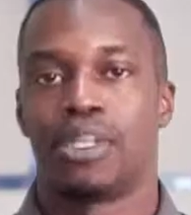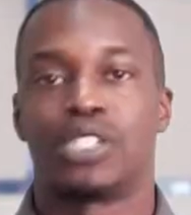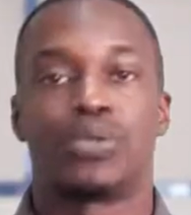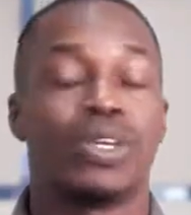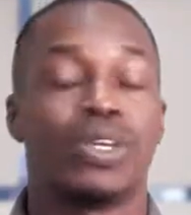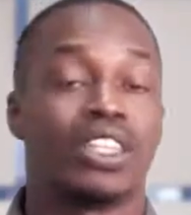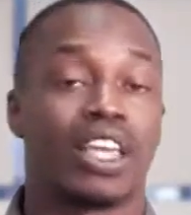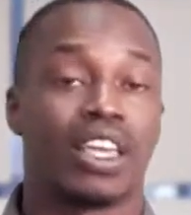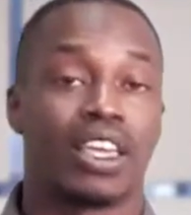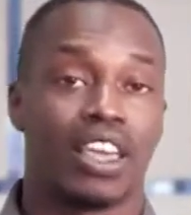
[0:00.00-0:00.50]

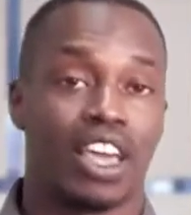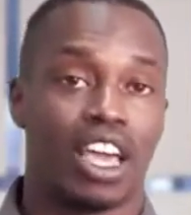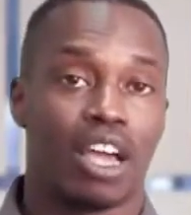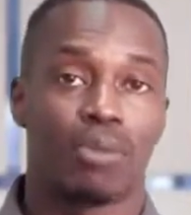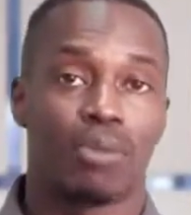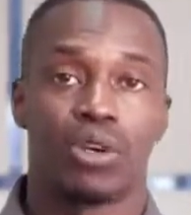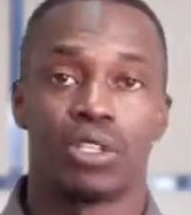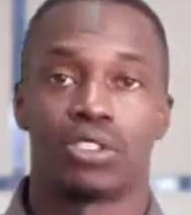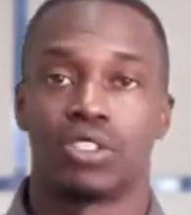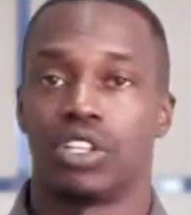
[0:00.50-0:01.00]
Between the
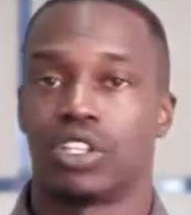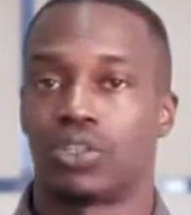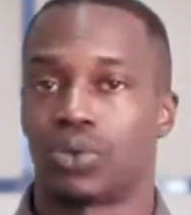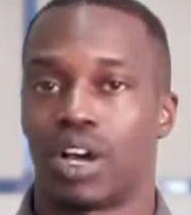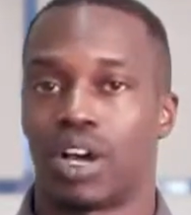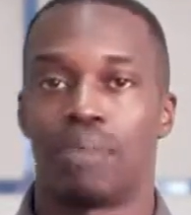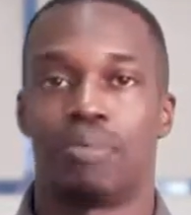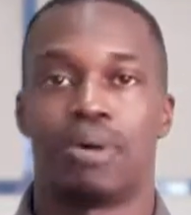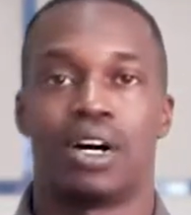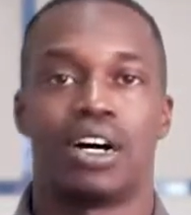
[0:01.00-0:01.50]
cameras and the
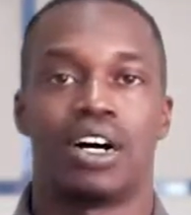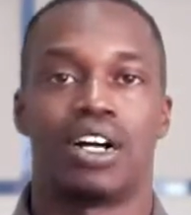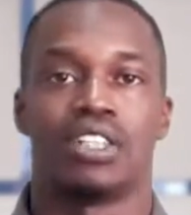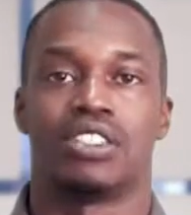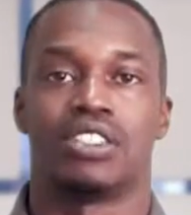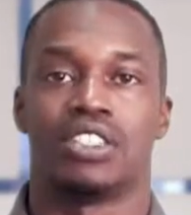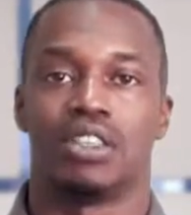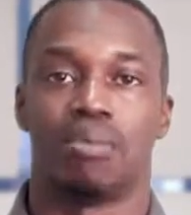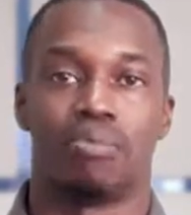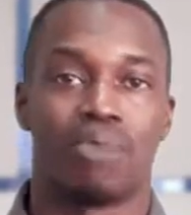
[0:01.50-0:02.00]

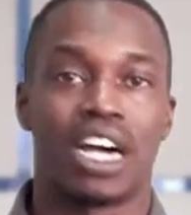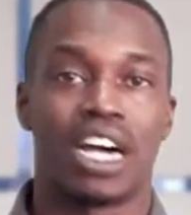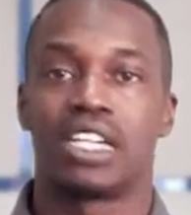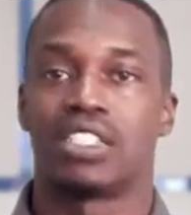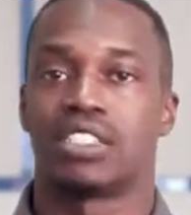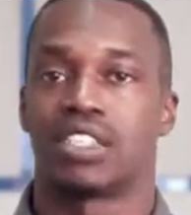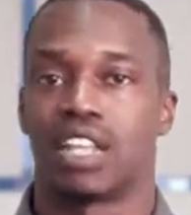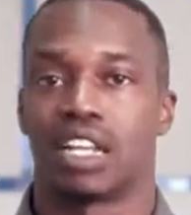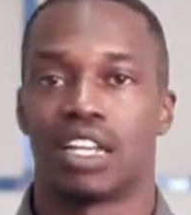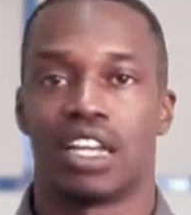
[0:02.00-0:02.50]
tripods and the
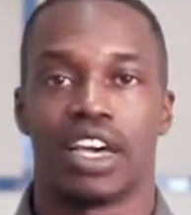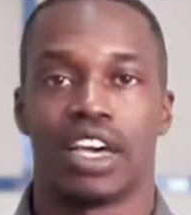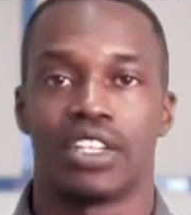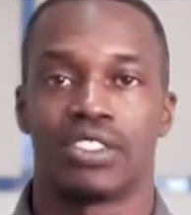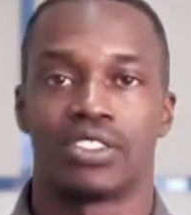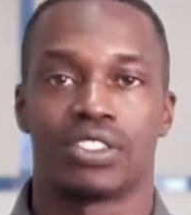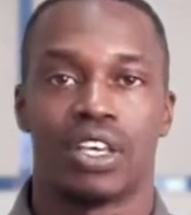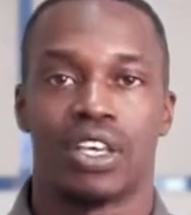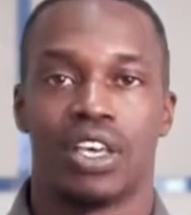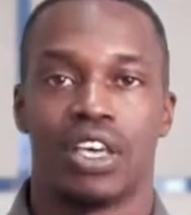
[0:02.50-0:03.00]
mics and the lights,